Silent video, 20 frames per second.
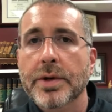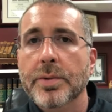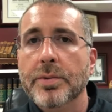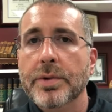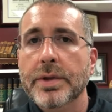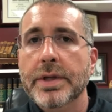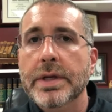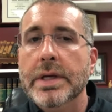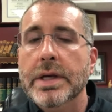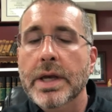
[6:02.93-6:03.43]

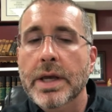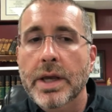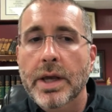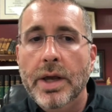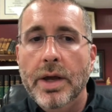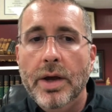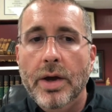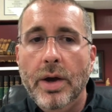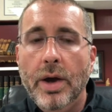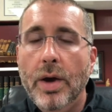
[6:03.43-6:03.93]
really
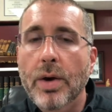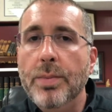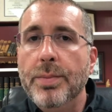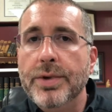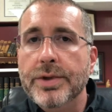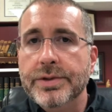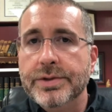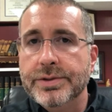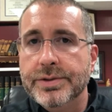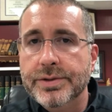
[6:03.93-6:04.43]

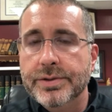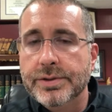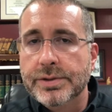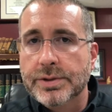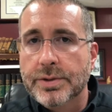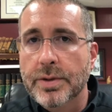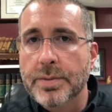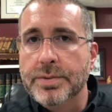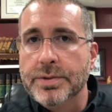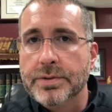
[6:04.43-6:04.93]
opens the
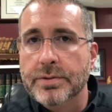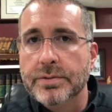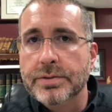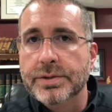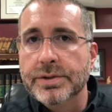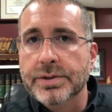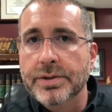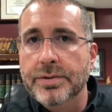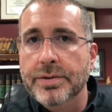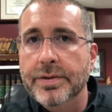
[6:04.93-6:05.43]
scriptures
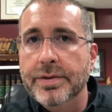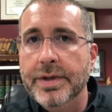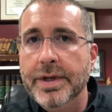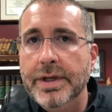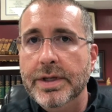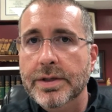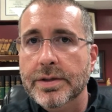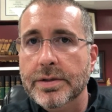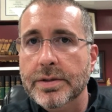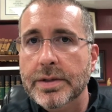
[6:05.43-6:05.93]
so that they
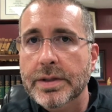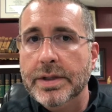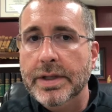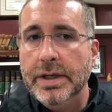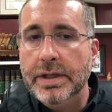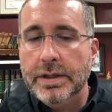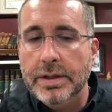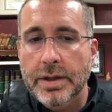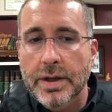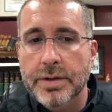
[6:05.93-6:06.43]
can they
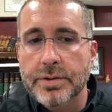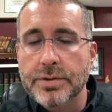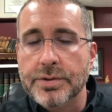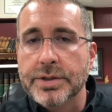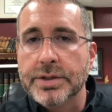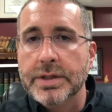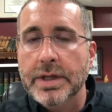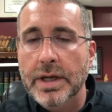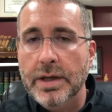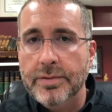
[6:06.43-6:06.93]
can
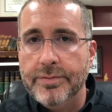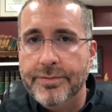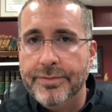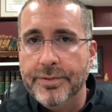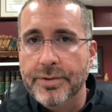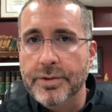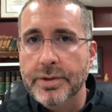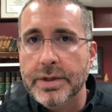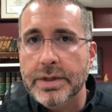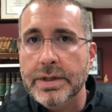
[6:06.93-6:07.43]
understand
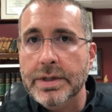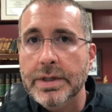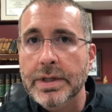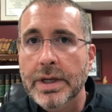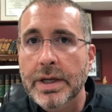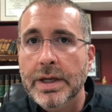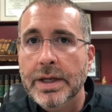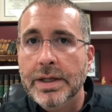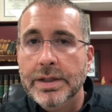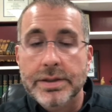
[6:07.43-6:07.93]
fully
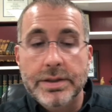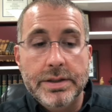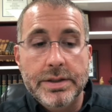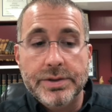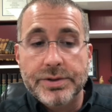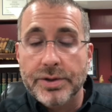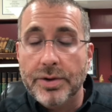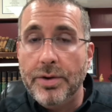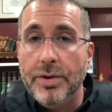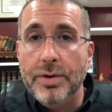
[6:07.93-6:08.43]
that
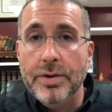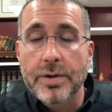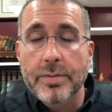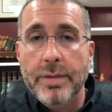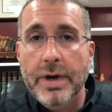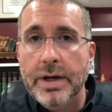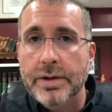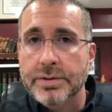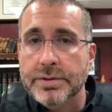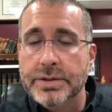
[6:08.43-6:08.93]
it's all
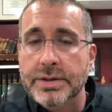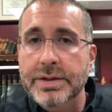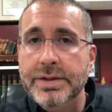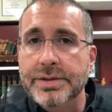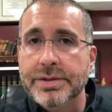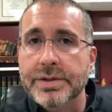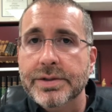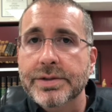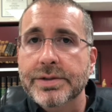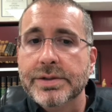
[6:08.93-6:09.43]
about
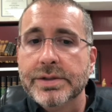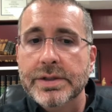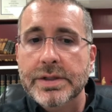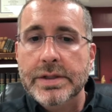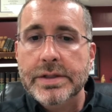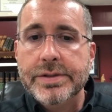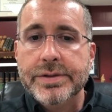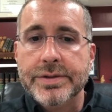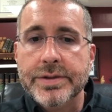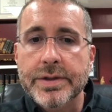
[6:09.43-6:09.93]
Jesus
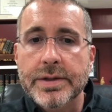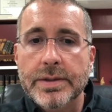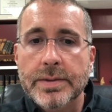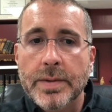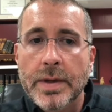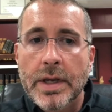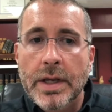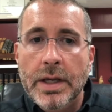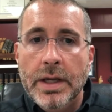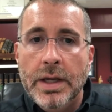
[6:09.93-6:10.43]
is that
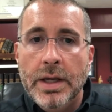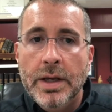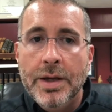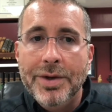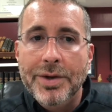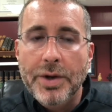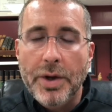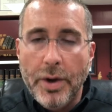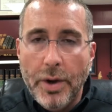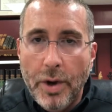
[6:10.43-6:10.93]

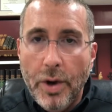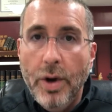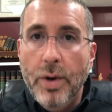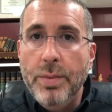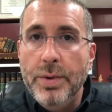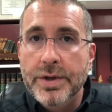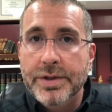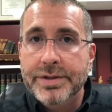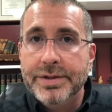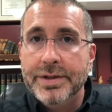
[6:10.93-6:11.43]

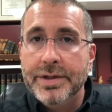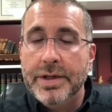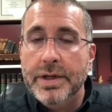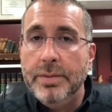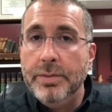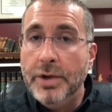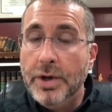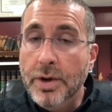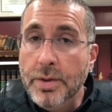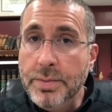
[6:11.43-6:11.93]
open to
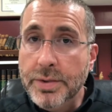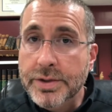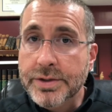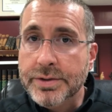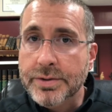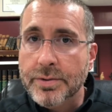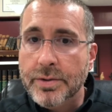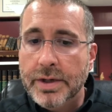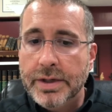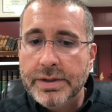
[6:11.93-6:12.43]
them and open
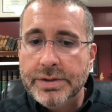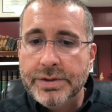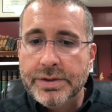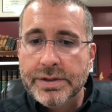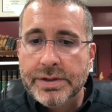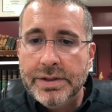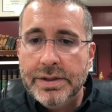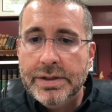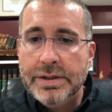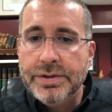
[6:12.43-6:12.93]
to us
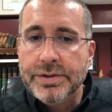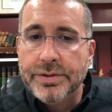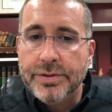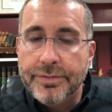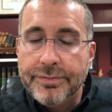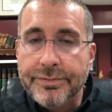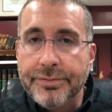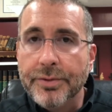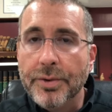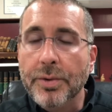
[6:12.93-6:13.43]
is the
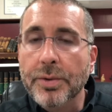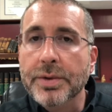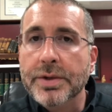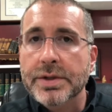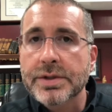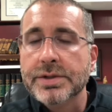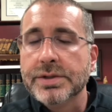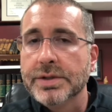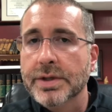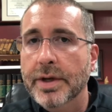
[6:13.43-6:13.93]

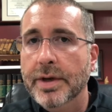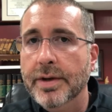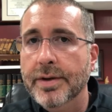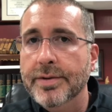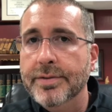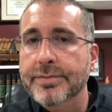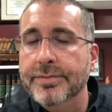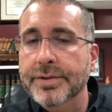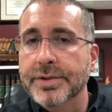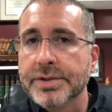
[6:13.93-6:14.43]
fullness
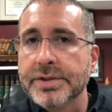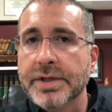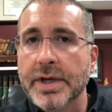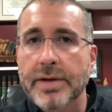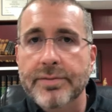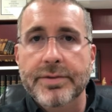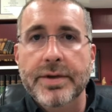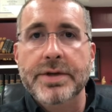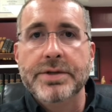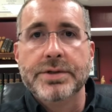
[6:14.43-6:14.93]
of the
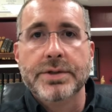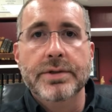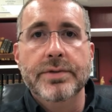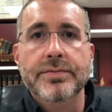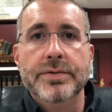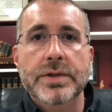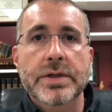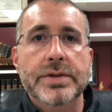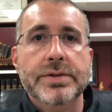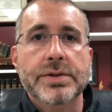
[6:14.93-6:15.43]
salvation of
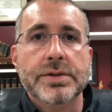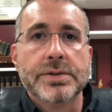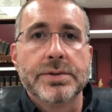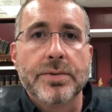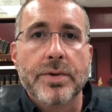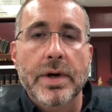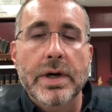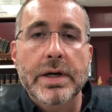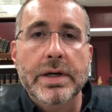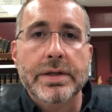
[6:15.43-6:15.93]
Jesus
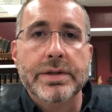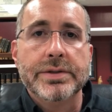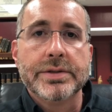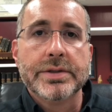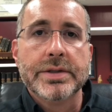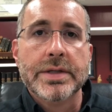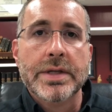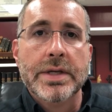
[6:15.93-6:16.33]
Christ.